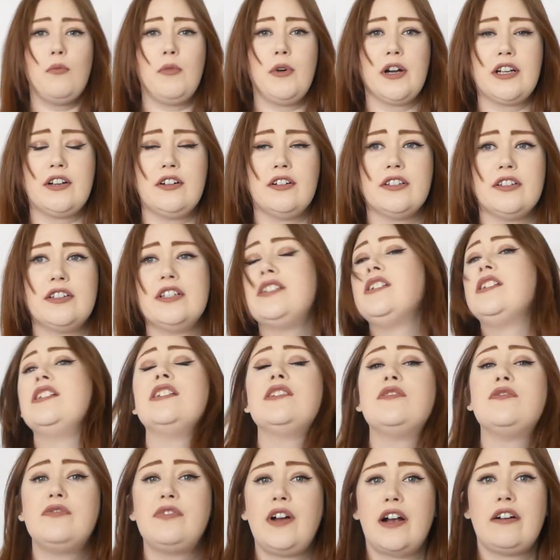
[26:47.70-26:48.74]
my god, this
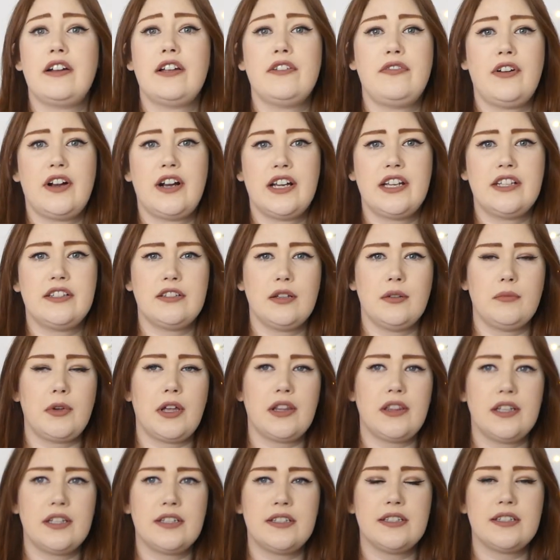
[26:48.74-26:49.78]
is very, very summer.
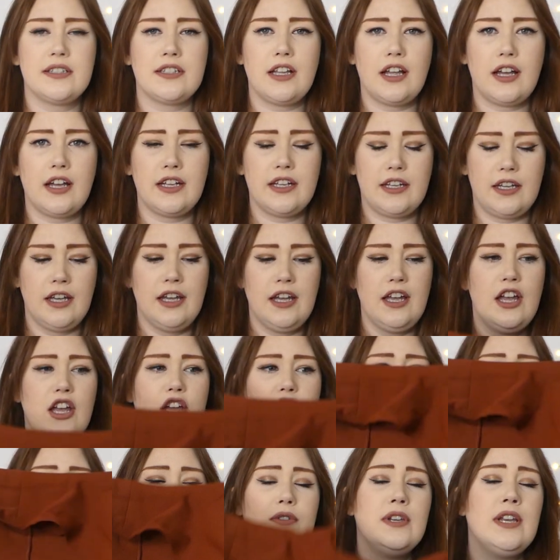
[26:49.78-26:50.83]
This is like,
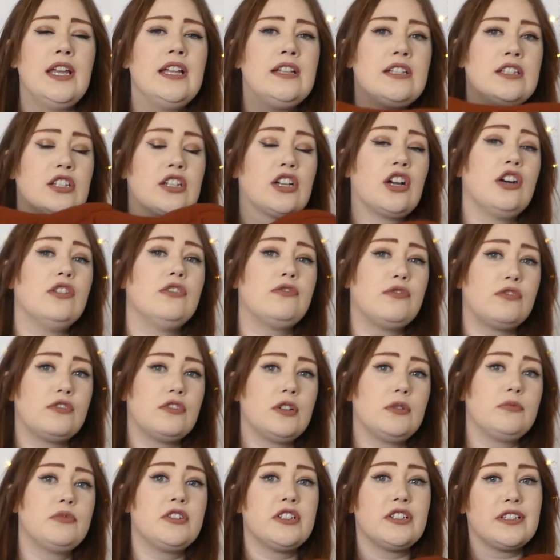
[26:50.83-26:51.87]
you need to cover
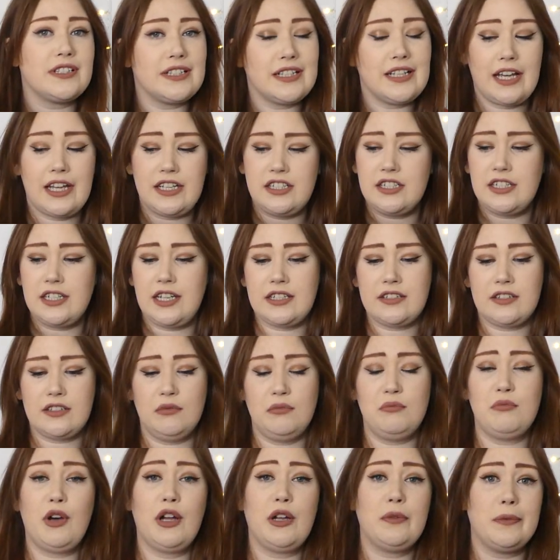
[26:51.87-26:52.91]
up just in case you get
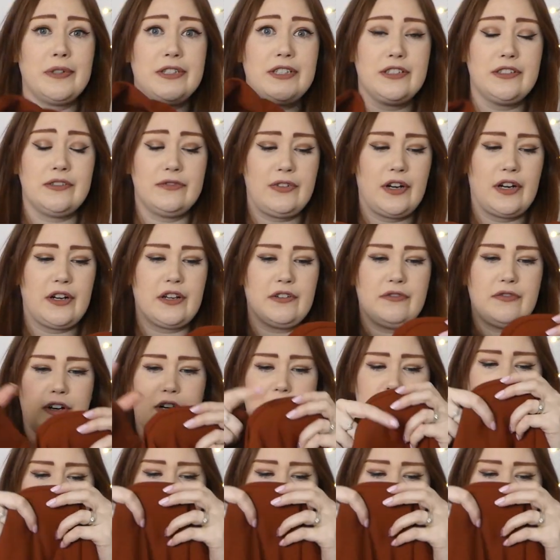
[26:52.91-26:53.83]
sunburn, which is very, very